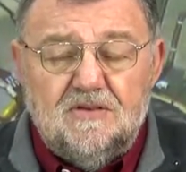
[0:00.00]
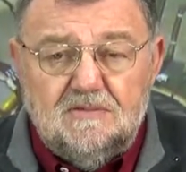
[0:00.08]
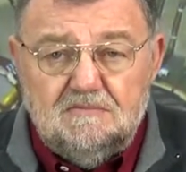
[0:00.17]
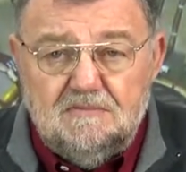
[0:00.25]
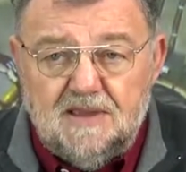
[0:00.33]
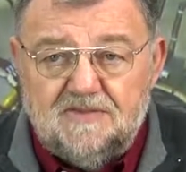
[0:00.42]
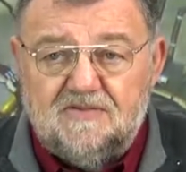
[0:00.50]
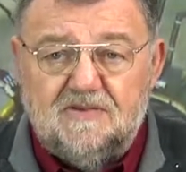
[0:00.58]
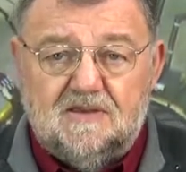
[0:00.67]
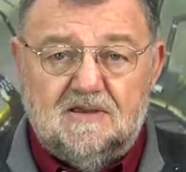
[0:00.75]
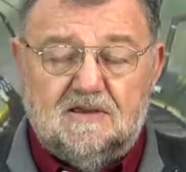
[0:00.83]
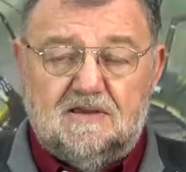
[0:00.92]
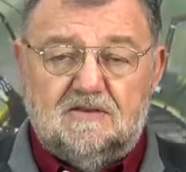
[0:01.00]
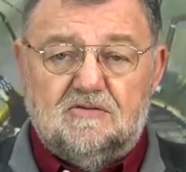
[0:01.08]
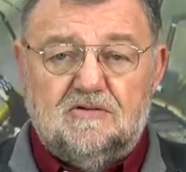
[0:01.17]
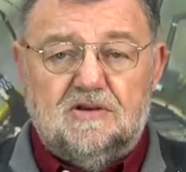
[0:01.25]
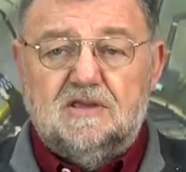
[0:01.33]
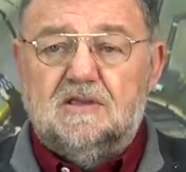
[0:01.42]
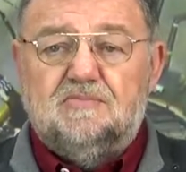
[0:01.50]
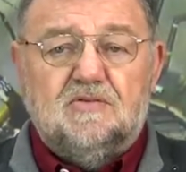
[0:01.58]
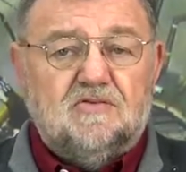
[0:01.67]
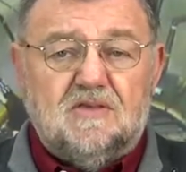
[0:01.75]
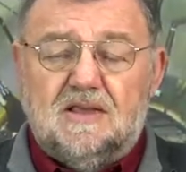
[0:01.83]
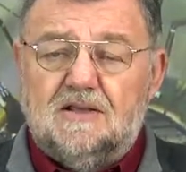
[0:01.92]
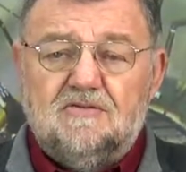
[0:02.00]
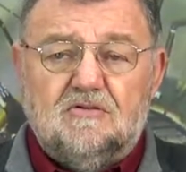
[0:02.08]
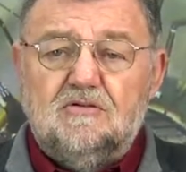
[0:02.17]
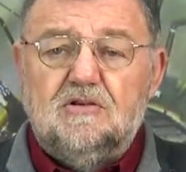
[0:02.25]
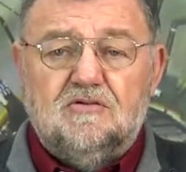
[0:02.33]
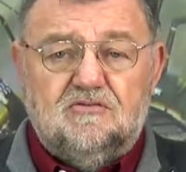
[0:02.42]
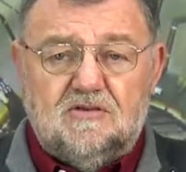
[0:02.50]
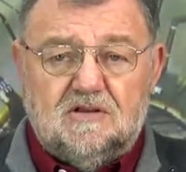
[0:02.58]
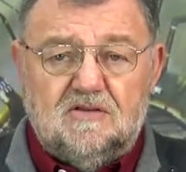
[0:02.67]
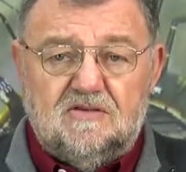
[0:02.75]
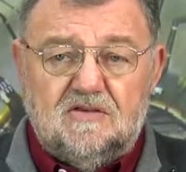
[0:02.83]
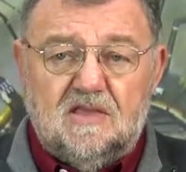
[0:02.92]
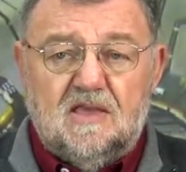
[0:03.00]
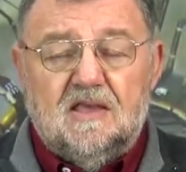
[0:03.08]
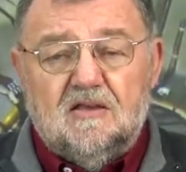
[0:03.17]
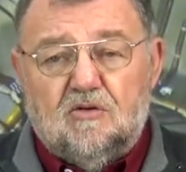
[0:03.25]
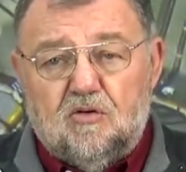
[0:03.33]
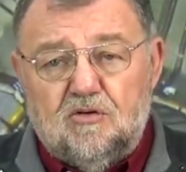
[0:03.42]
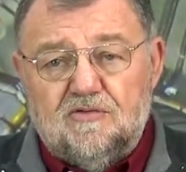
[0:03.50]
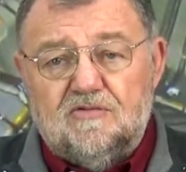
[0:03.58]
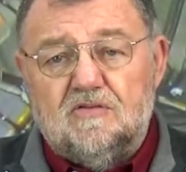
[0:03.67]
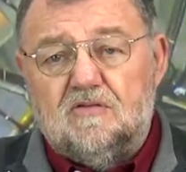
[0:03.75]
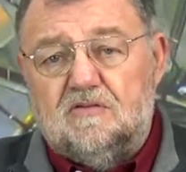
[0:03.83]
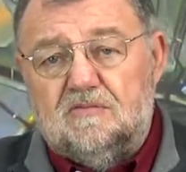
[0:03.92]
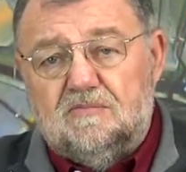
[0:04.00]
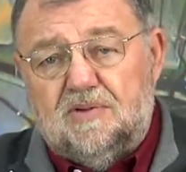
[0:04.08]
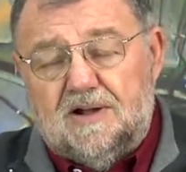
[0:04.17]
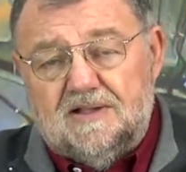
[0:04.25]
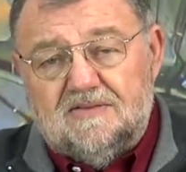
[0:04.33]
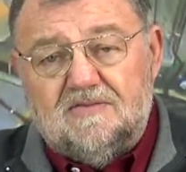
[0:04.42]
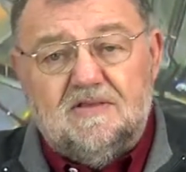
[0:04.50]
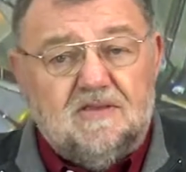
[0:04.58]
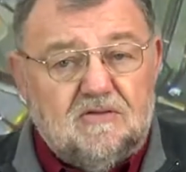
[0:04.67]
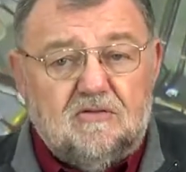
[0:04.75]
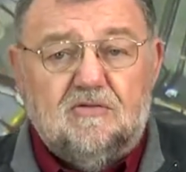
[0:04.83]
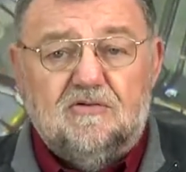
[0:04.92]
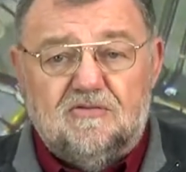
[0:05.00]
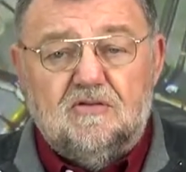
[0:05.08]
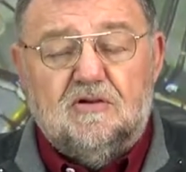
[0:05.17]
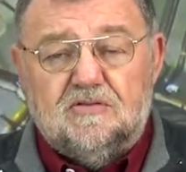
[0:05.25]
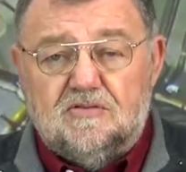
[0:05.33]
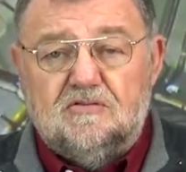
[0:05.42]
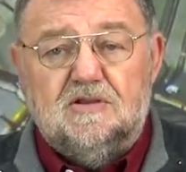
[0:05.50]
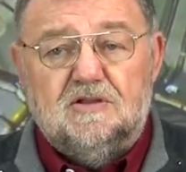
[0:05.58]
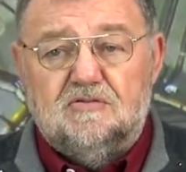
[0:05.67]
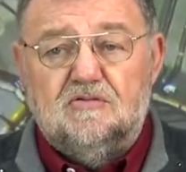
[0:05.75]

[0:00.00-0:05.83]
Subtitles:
Maybe outside, but not in the house. And to measure all of this we need precise measuring devices.